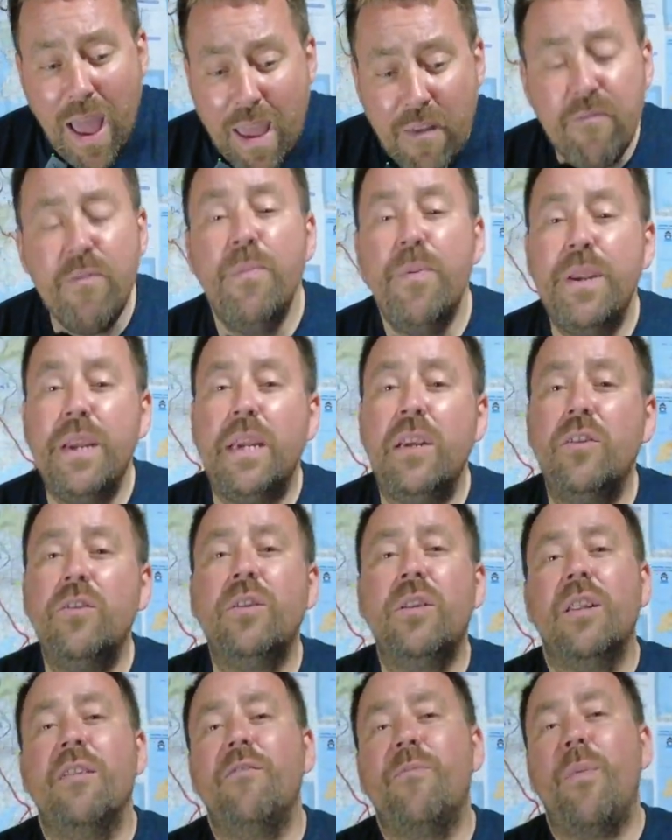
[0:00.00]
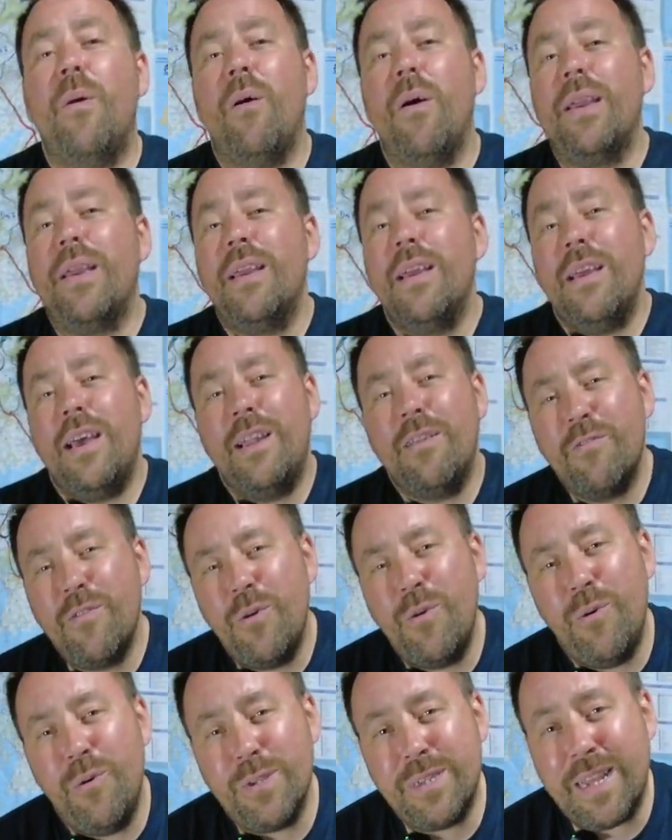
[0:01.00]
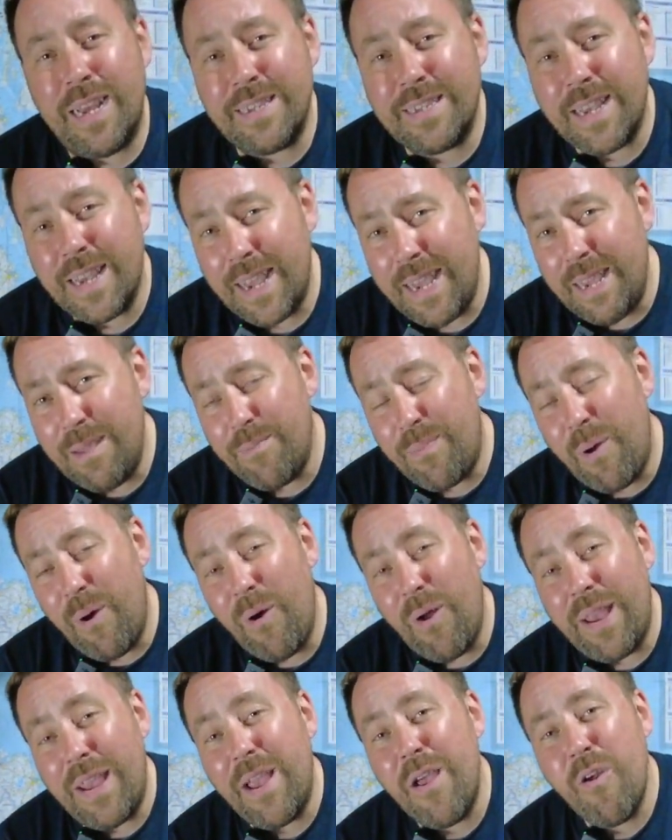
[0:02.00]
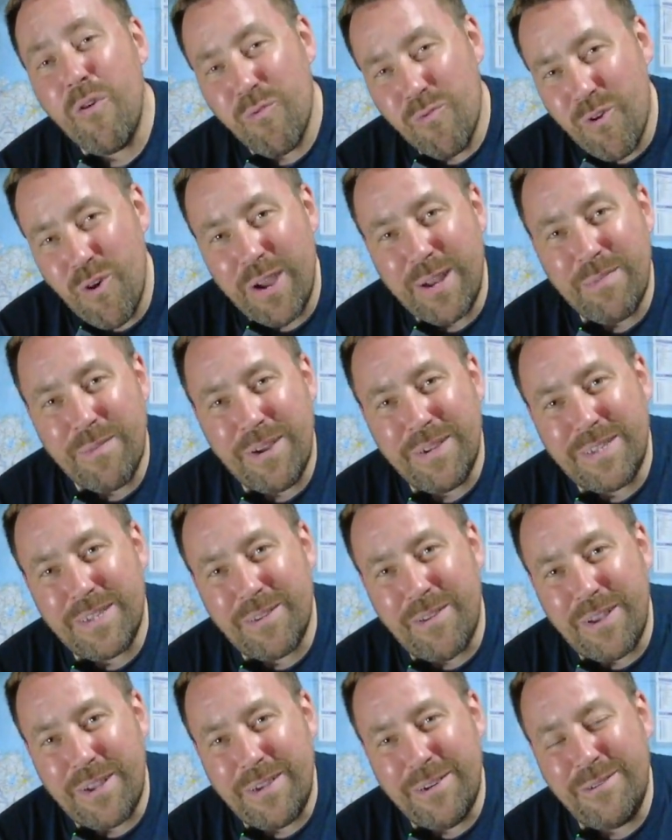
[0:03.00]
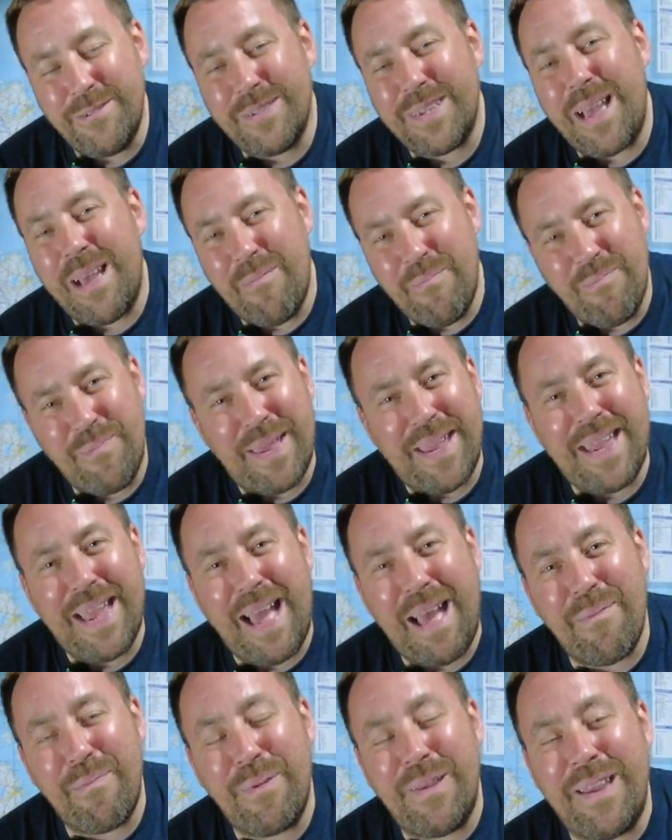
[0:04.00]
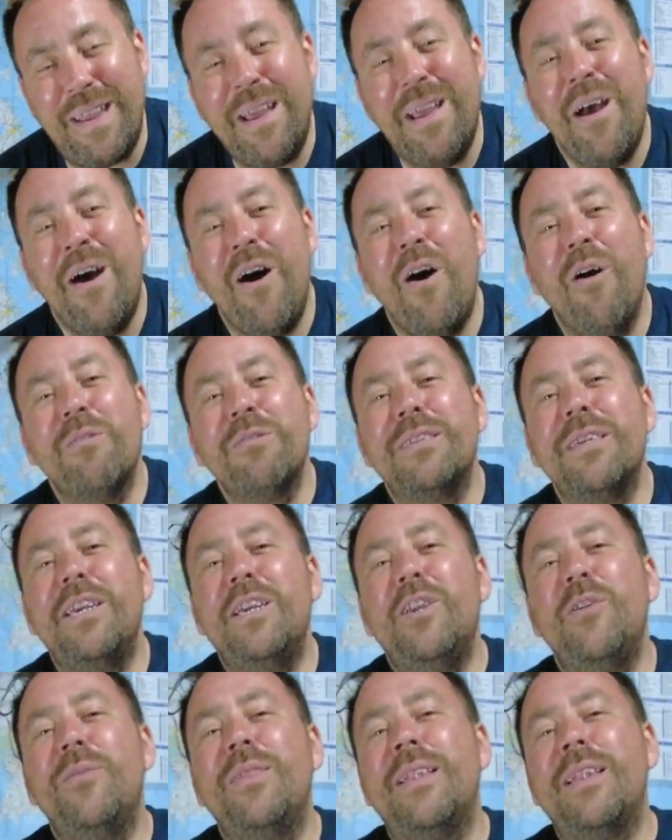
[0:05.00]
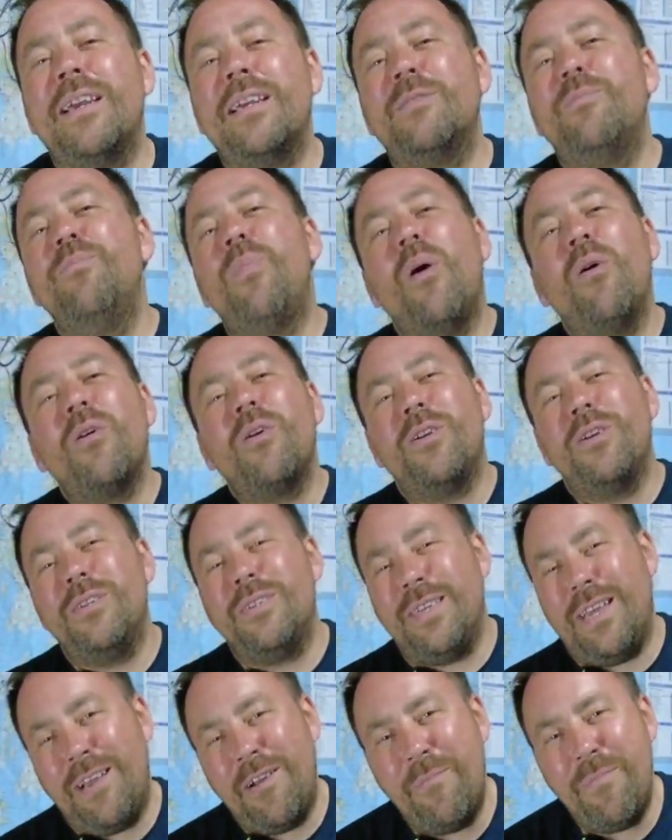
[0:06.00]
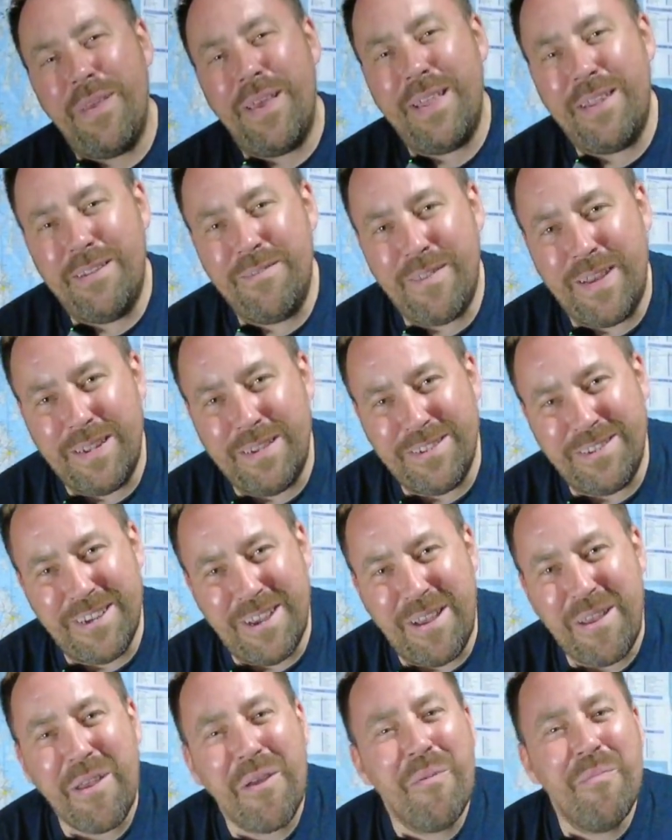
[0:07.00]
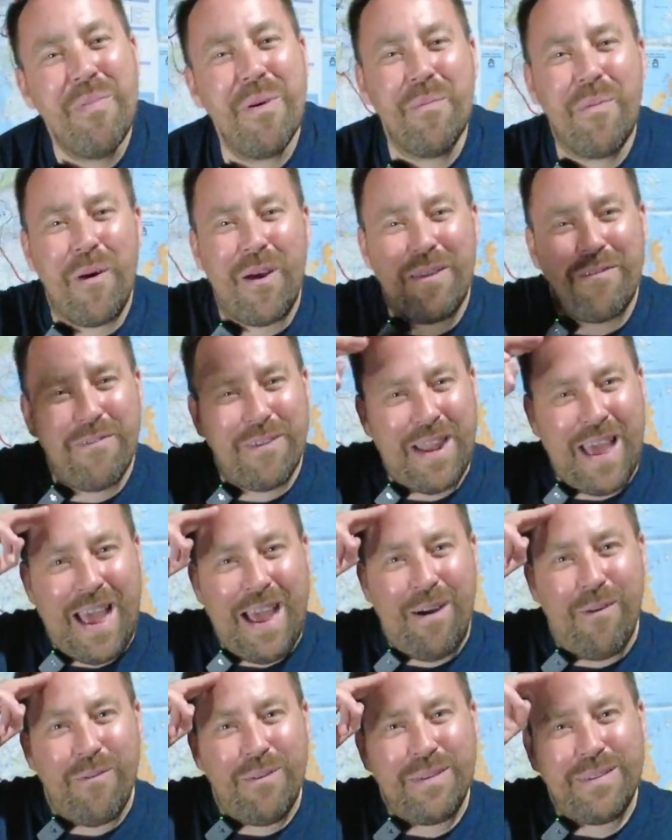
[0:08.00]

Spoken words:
everybody should live by, and of course that's eat pie, ride motorcycles and be happy. I'll see you in the next bonkers helmet head adventure. Bye bye for now.